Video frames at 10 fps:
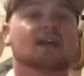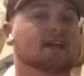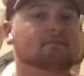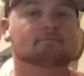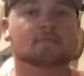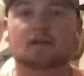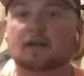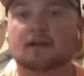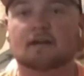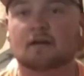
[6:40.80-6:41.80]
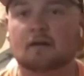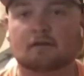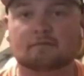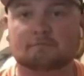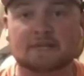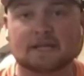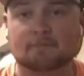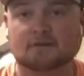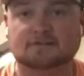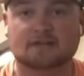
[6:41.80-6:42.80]
And it all, me
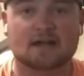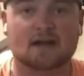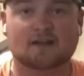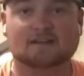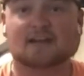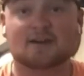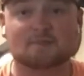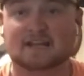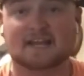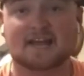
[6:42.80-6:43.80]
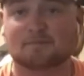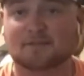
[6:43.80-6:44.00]
personally, I don't make a game